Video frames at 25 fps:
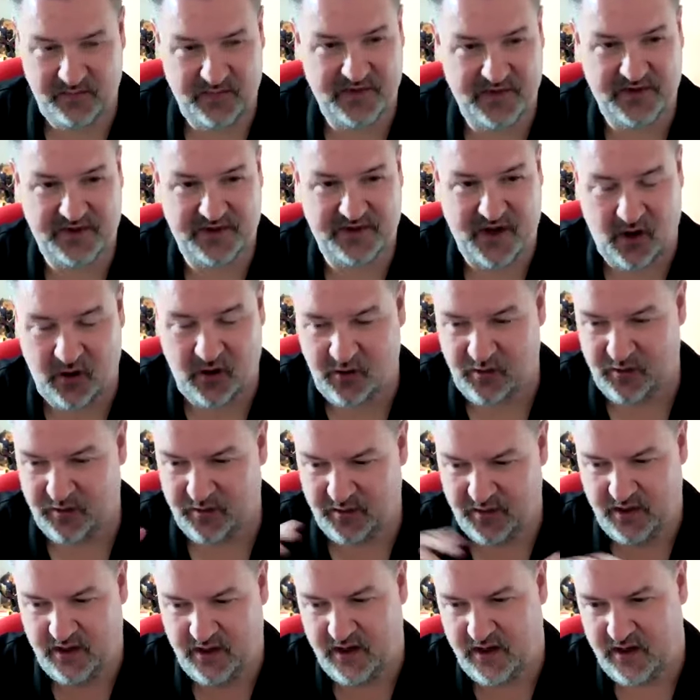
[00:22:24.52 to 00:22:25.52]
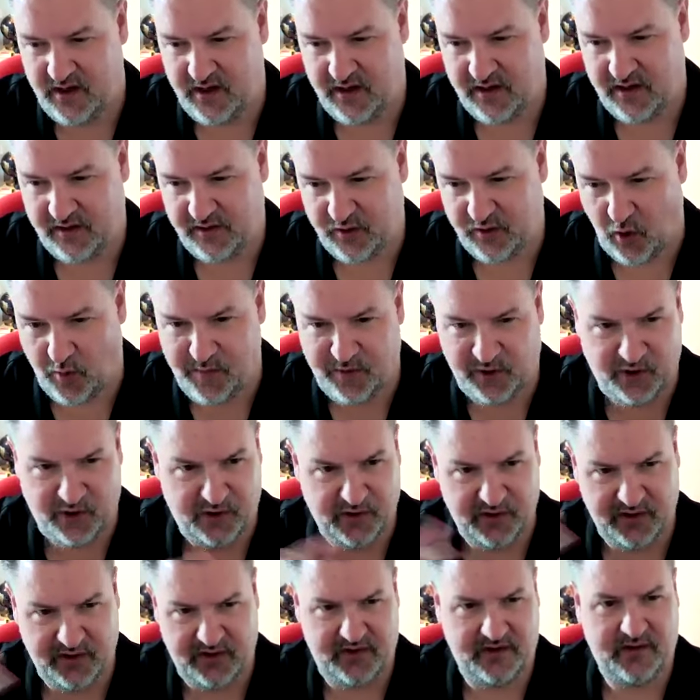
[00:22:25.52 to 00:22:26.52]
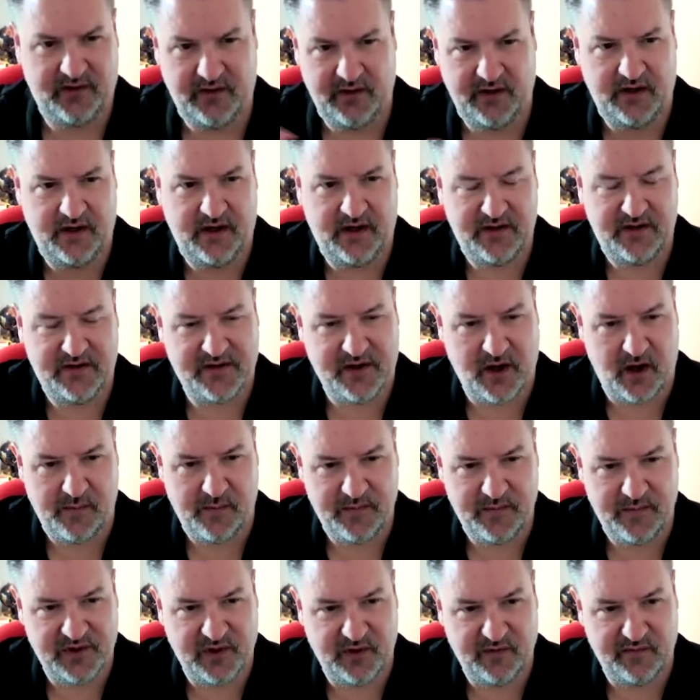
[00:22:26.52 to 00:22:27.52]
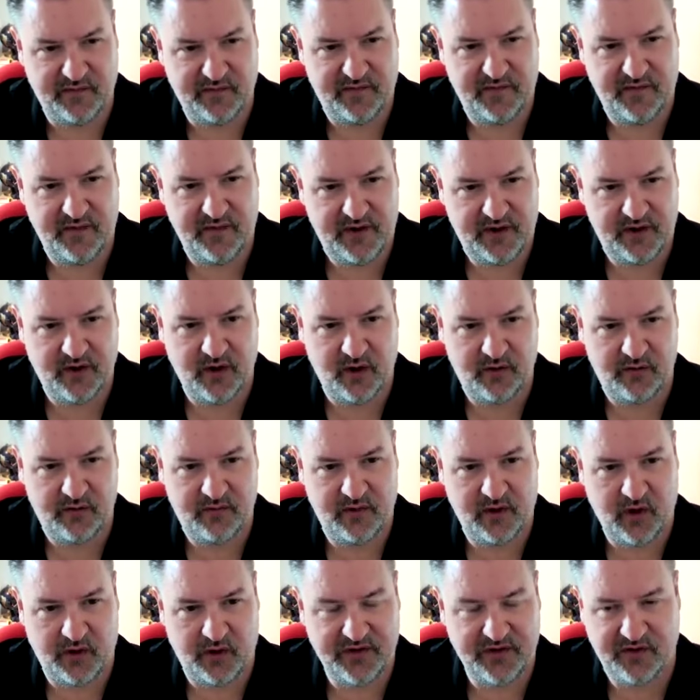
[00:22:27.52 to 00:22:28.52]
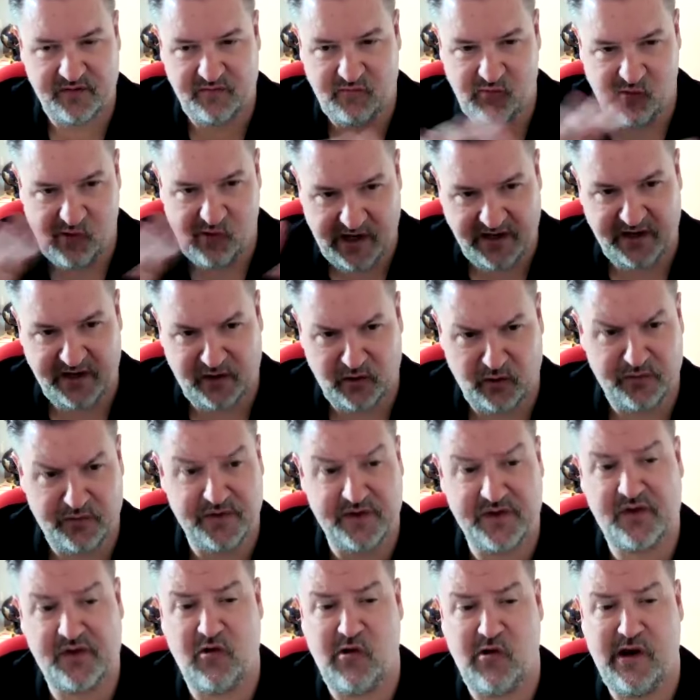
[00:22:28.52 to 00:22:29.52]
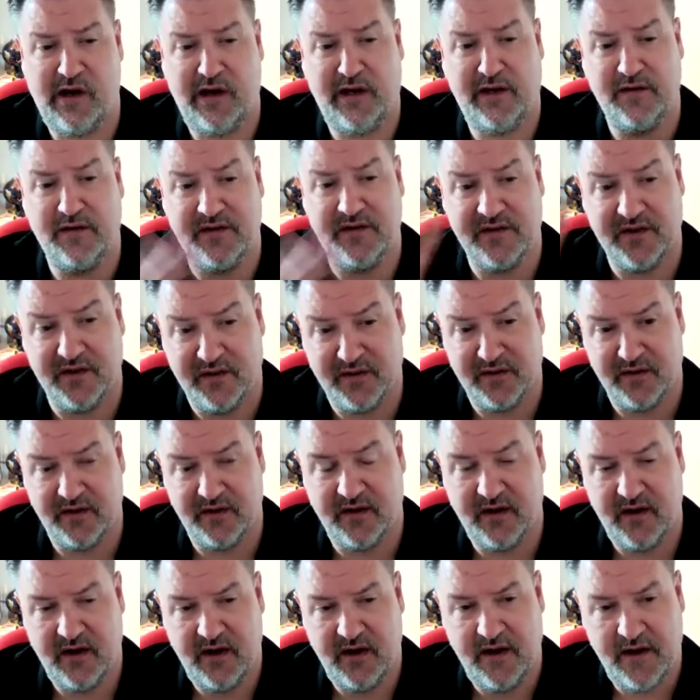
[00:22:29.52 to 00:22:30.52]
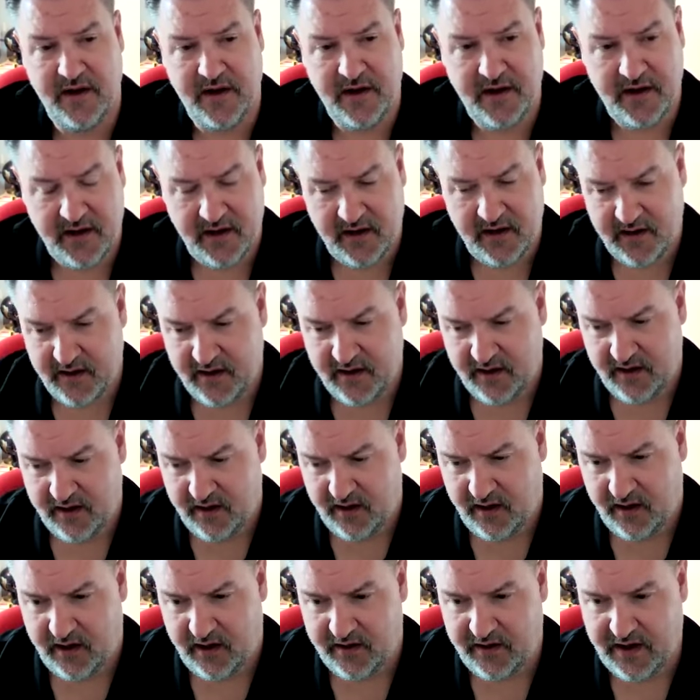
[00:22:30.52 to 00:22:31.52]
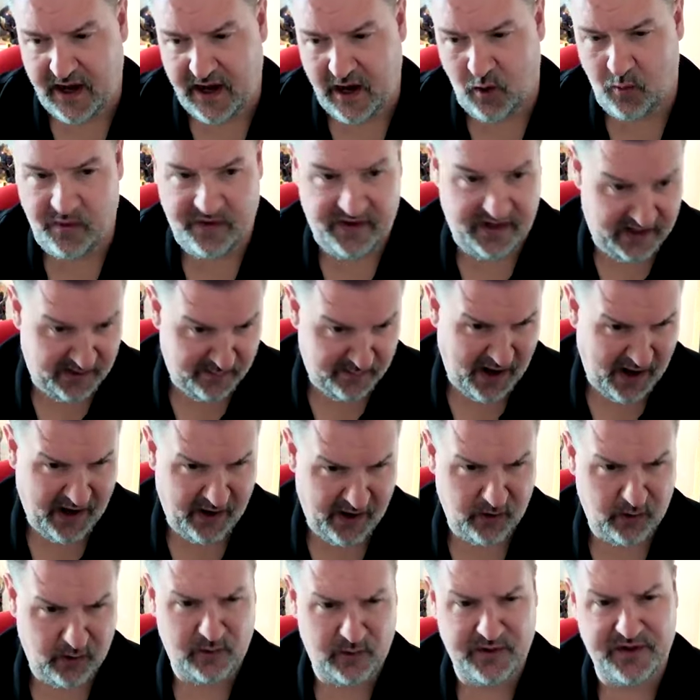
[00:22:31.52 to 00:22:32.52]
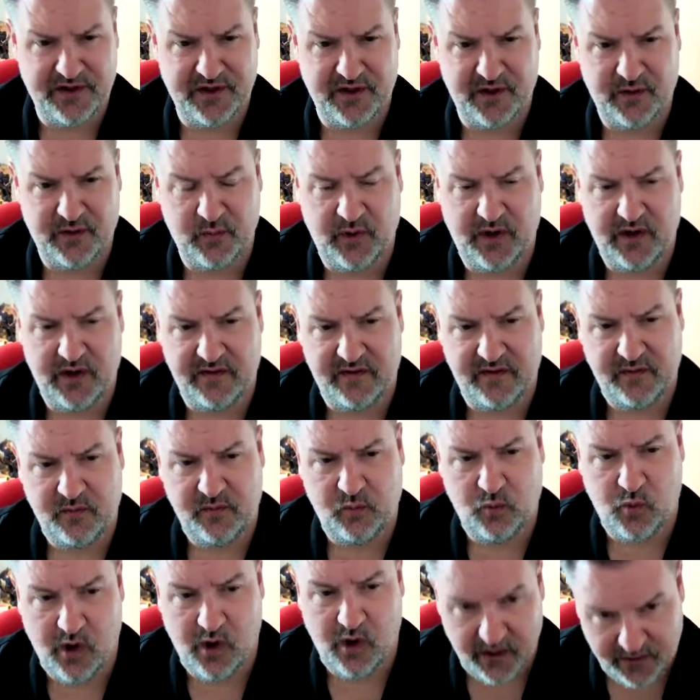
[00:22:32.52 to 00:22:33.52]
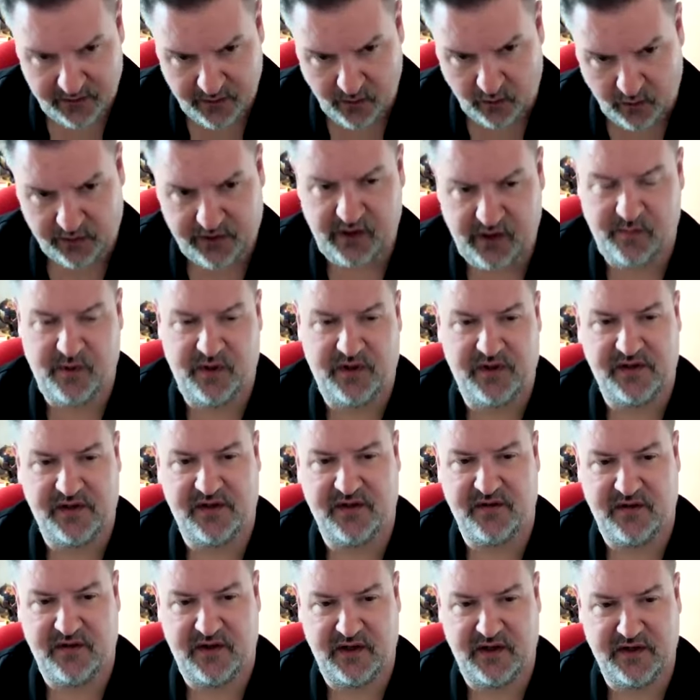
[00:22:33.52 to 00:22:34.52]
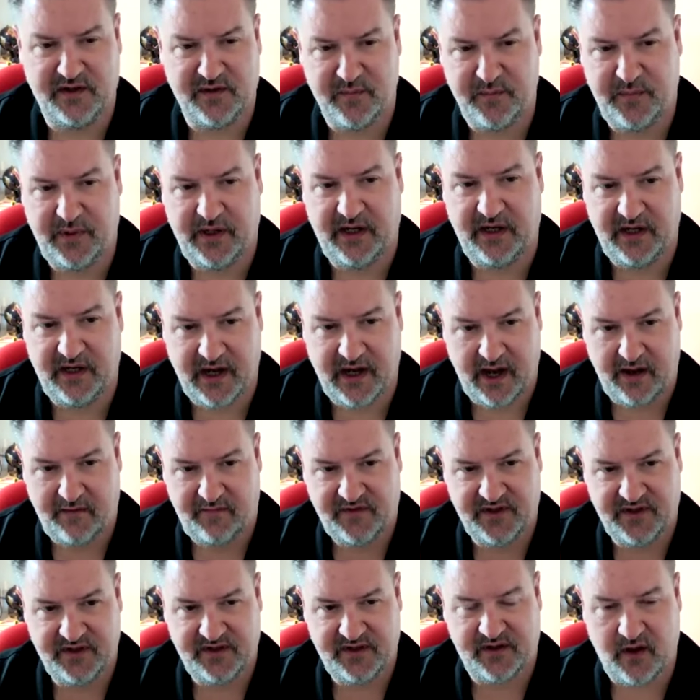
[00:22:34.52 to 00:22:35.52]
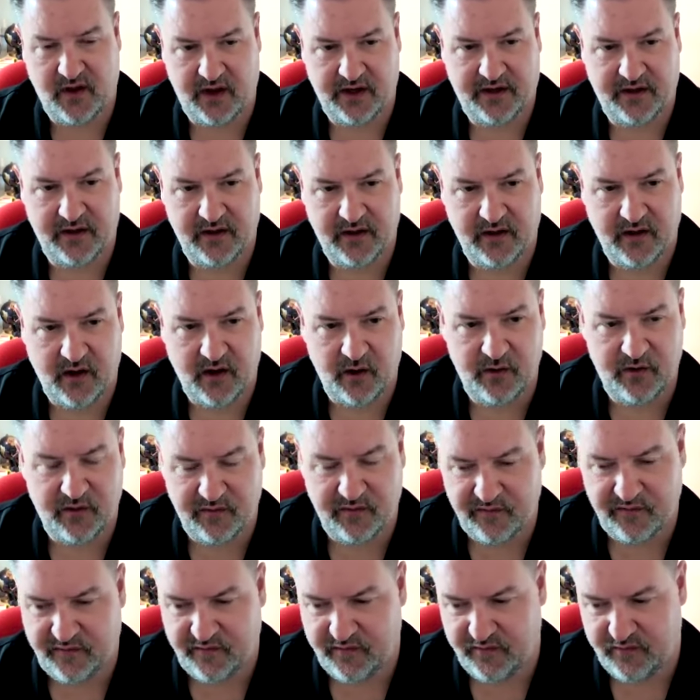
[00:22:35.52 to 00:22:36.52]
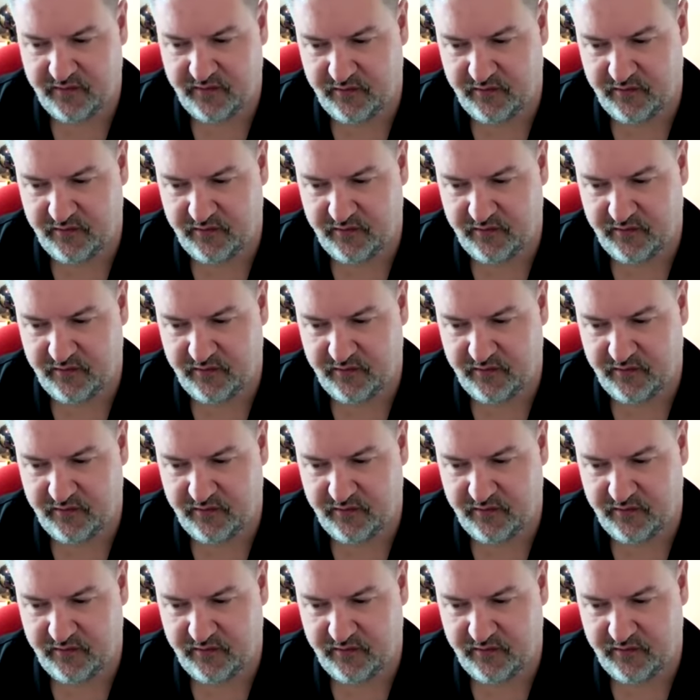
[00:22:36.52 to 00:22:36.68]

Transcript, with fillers: so dominant in terms of you know lots of reading on screens and and now with emails and with Word documents and things and PDFs, it's like a load of